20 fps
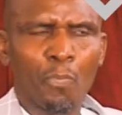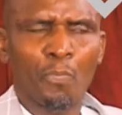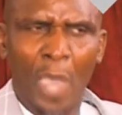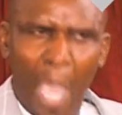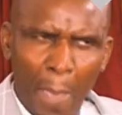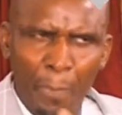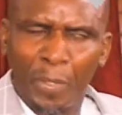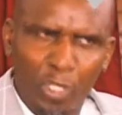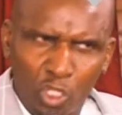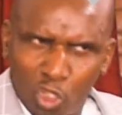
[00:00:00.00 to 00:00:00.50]

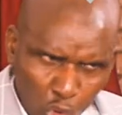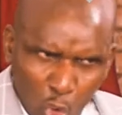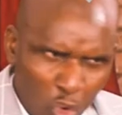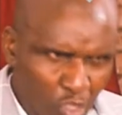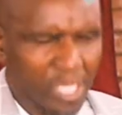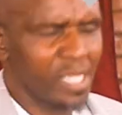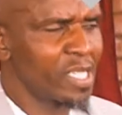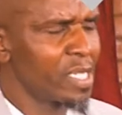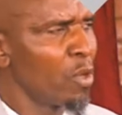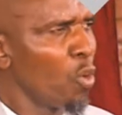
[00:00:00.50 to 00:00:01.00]
Baby
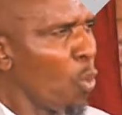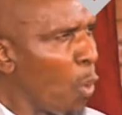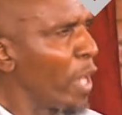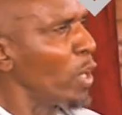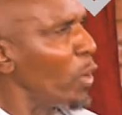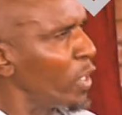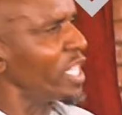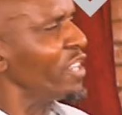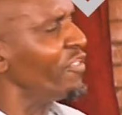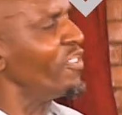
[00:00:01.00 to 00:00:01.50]
shoes were
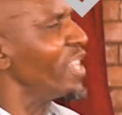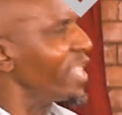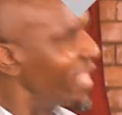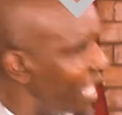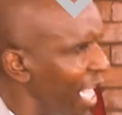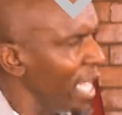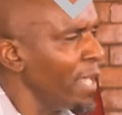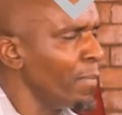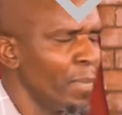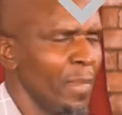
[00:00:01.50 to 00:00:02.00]
not even
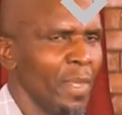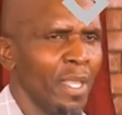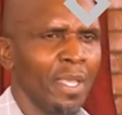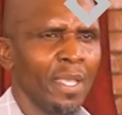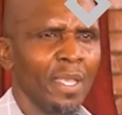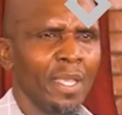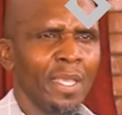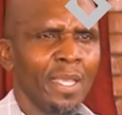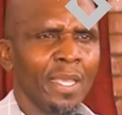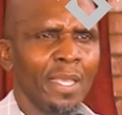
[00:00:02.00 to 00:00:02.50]
there.
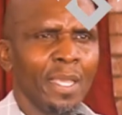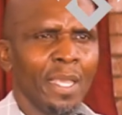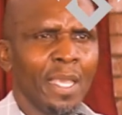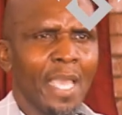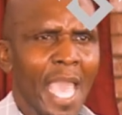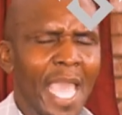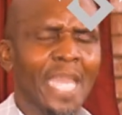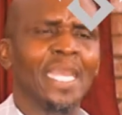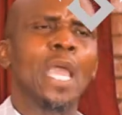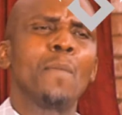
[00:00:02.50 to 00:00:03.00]

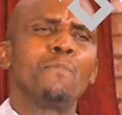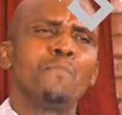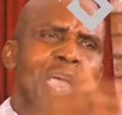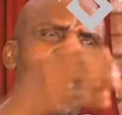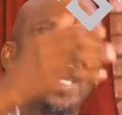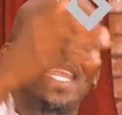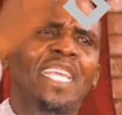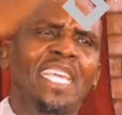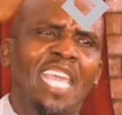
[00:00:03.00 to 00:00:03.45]
And Mary